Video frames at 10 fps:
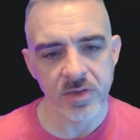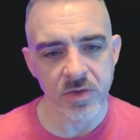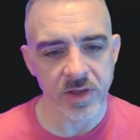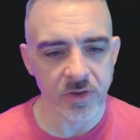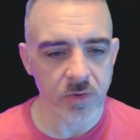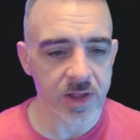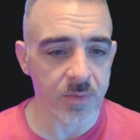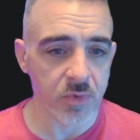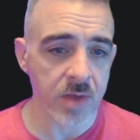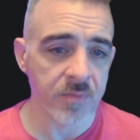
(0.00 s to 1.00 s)
you could create
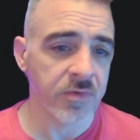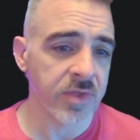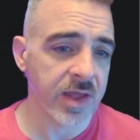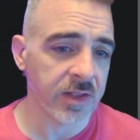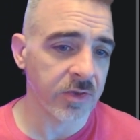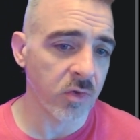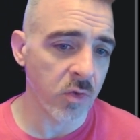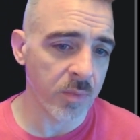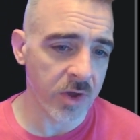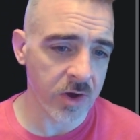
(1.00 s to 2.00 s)
a prompt for that in
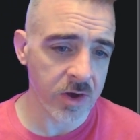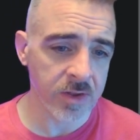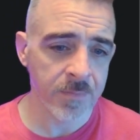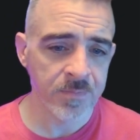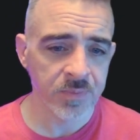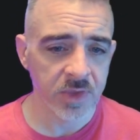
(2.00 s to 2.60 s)
Google Bard,